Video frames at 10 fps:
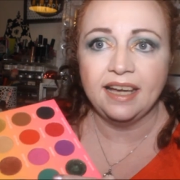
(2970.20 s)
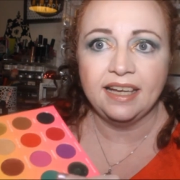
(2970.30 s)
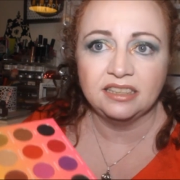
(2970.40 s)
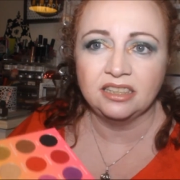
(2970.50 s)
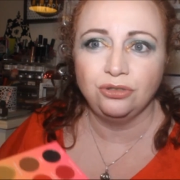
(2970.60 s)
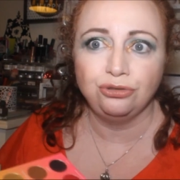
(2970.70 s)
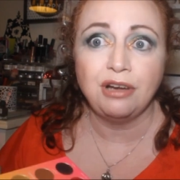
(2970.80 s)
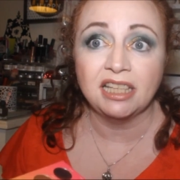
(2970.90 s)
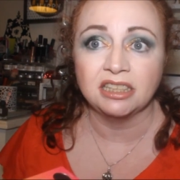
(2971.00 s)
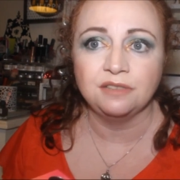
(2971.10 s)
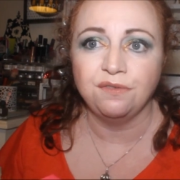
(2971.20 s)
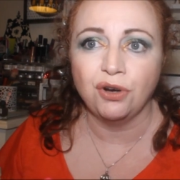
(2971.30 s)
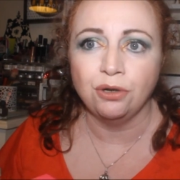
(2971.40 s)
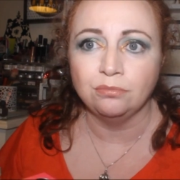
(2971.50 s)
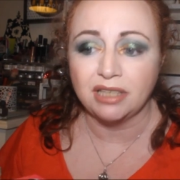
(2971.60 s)
it's
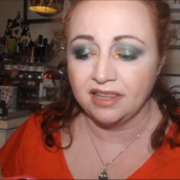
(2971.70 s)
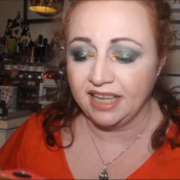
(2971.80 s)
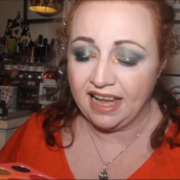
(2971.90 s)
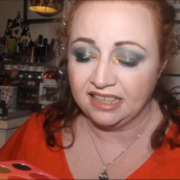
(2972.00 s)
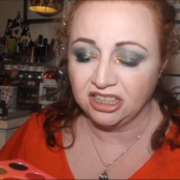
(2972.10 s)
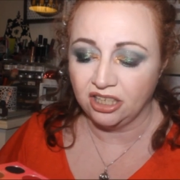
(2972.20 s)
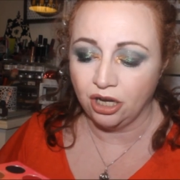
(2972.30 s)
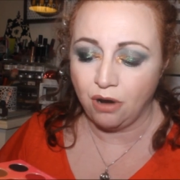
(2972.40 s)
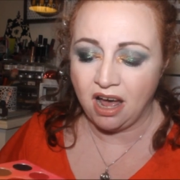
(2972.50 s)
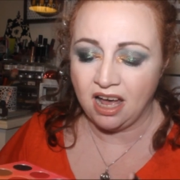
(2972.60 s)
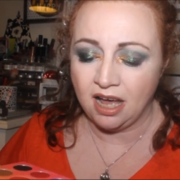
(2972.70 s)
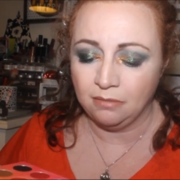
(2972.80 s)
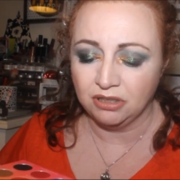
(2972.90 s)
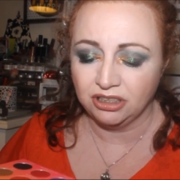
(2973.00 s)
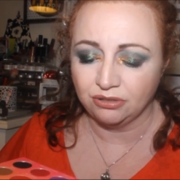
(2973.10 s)
transformed the eyeshadow
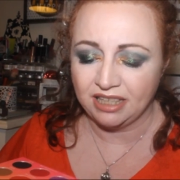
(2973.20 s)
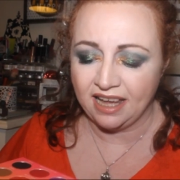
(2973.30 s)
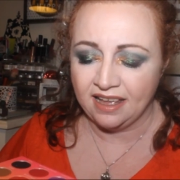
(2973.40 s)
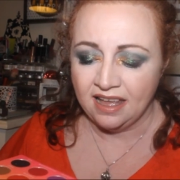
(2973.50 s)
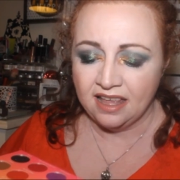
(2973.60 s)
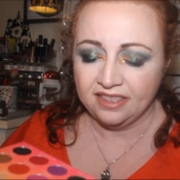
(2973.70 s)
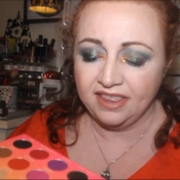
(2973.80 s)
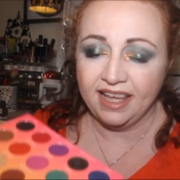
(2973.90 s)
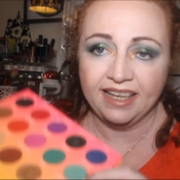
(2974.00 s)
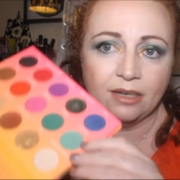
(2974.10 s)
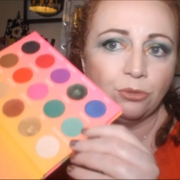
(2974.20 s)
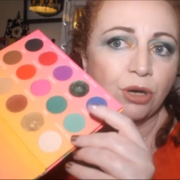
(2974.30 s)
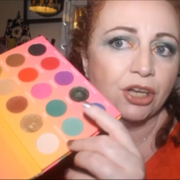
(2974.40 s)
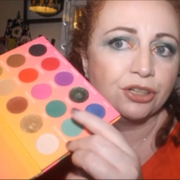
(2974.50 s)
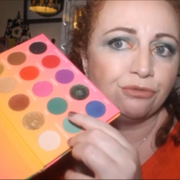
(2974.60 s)
um, so yeah they
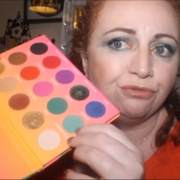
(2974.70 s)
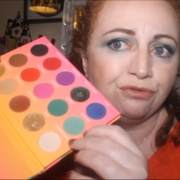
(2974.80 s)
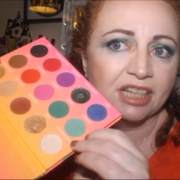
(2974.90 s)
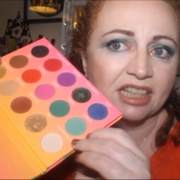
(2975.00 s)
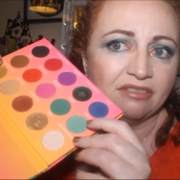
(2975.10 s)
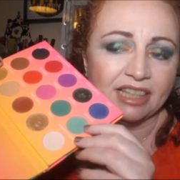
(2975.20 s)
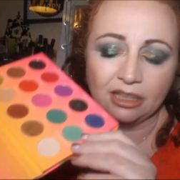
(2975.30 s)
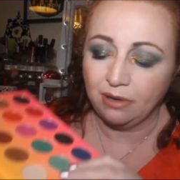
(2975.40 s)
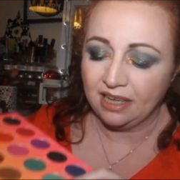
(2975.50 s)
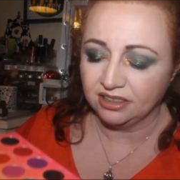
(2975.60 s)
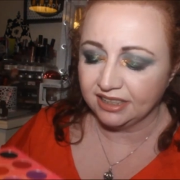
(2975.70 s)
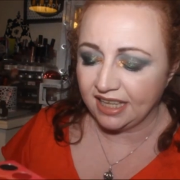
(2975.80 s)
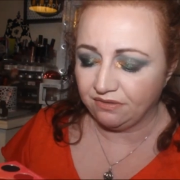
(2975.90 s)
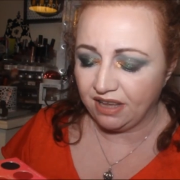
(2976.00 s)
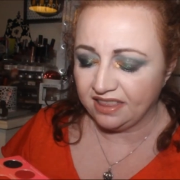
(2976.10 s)
work really really well
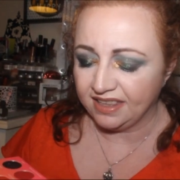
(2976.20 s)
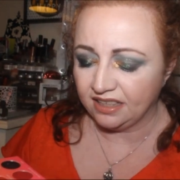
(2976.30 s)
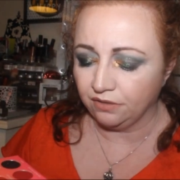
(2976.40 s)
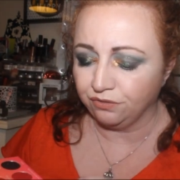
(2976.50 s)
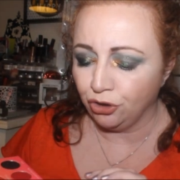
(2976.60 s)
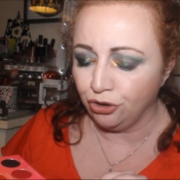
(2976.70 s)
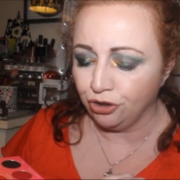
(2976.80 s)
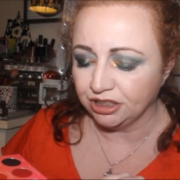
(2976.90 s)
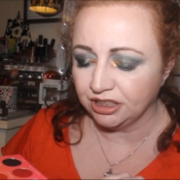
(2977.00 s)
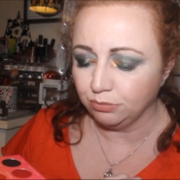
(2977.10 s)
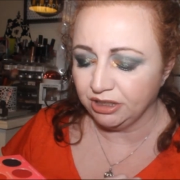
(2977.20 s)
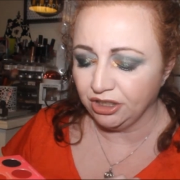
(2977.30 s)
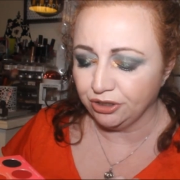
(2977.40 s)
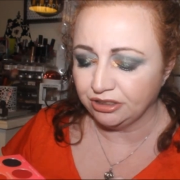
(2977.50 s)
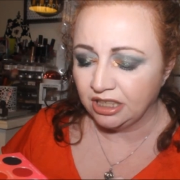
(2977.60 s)
together and then of course we
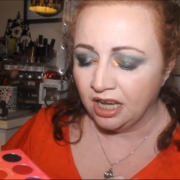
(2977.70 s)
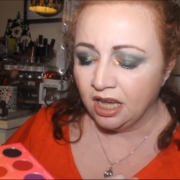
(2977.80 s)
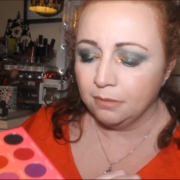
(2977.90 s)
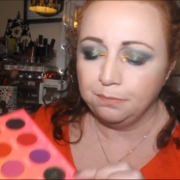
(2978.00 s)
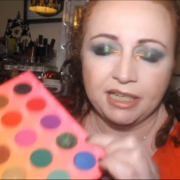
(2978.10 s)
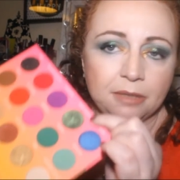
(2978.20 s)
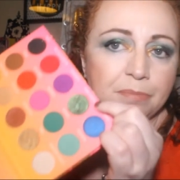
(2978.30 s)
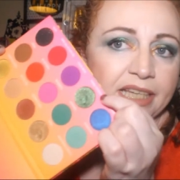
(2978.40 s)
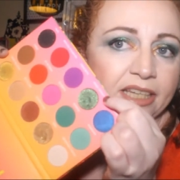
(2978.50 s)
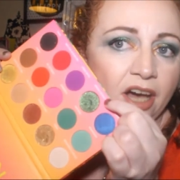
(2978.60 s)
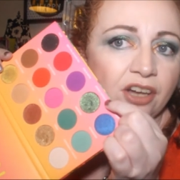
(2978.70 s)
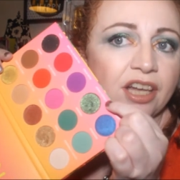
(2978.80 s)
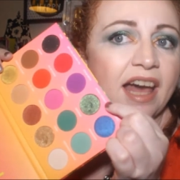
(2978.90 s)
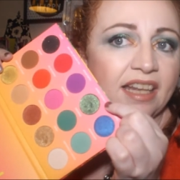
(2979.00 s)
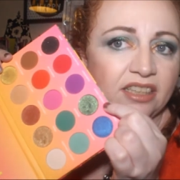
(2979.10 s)
used Big
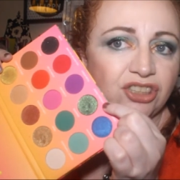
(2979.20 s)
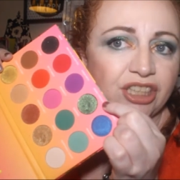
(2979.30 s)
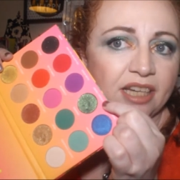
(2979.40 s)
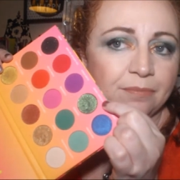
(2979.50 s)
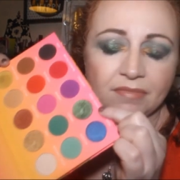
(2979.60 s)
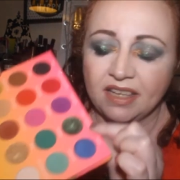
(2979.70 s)
Peacock Energy